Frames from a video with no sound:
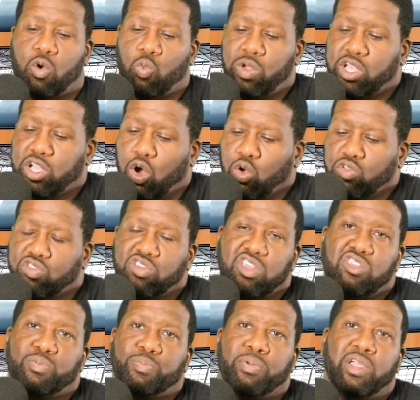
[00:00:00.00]
We go to
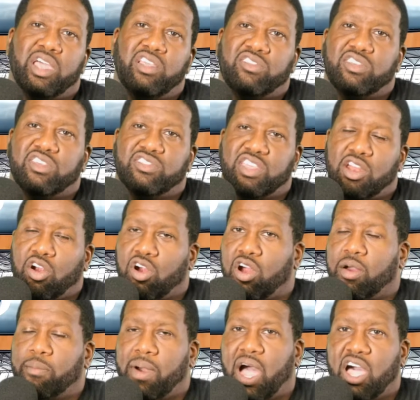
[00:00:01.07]
these places that are
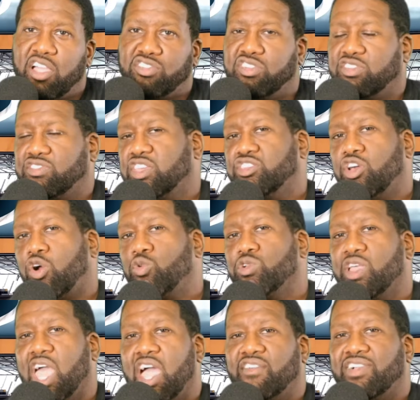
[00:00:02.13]
homogenous that don't
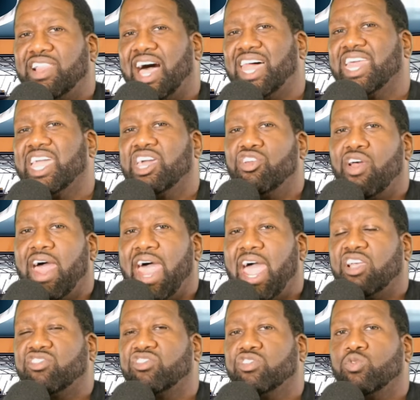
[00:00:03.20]
really have a lot of
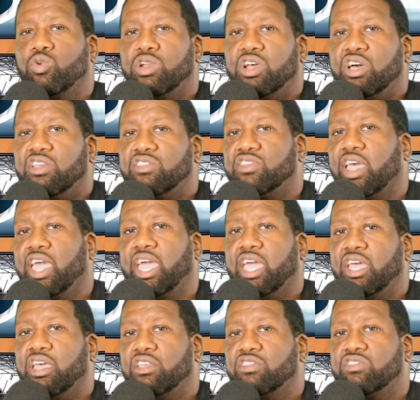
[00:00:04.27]
interaction with us
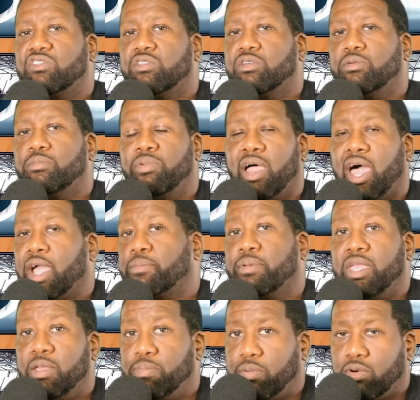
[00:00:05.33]
as black
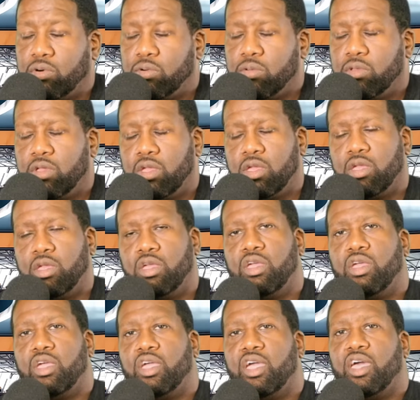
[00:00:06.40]
people.
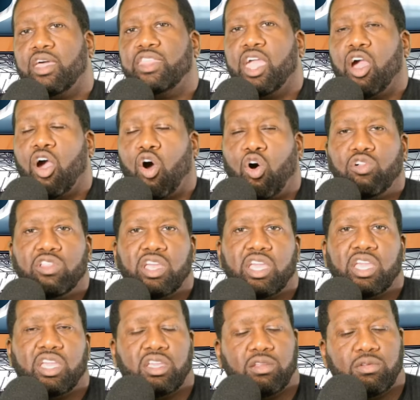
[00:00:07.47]
They're
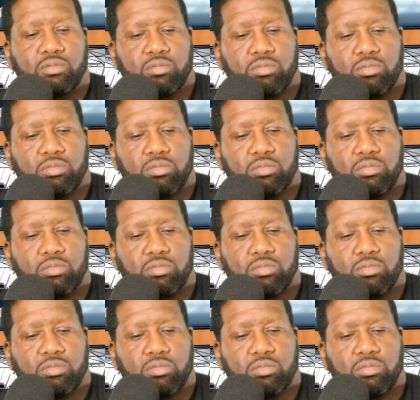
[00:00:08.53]
only...